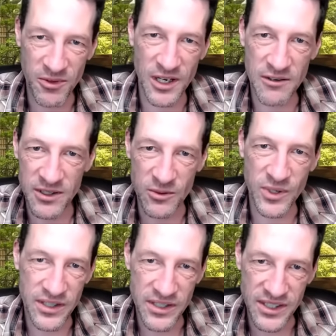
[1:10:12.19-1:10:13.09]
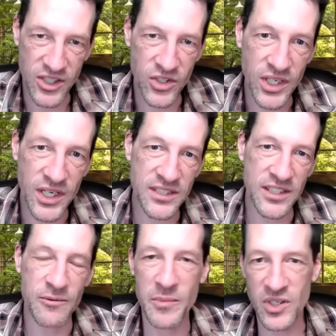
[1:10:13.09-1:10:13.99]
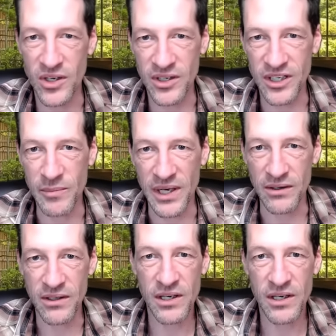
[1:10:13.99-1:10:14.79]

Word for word: love and awareness and curiosity that we've been talking about.